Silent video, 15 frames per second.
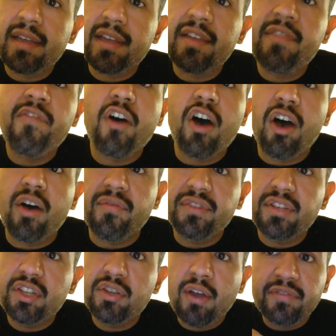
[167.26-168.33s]
evolved.
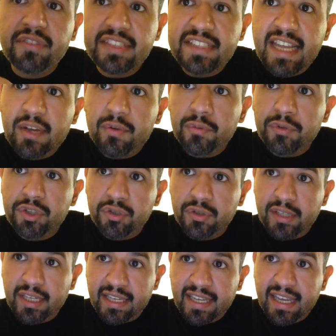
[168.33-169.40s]
You have to take what you can